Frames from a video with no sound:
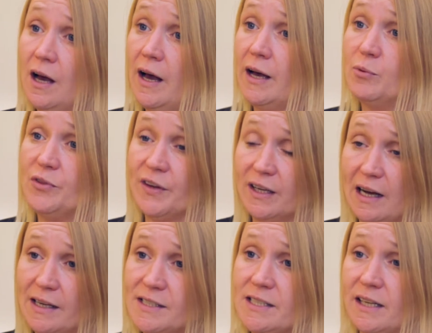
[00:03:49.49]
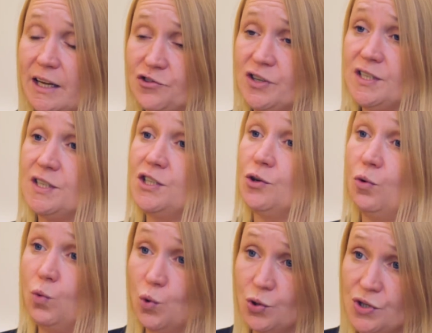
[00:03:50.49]
with the gas, electricity or
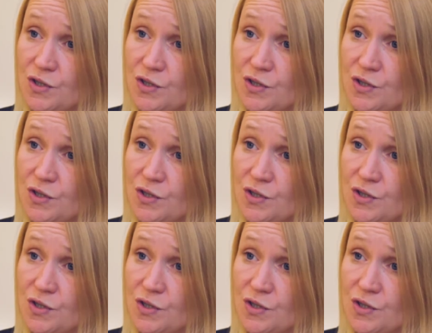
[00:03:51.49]
water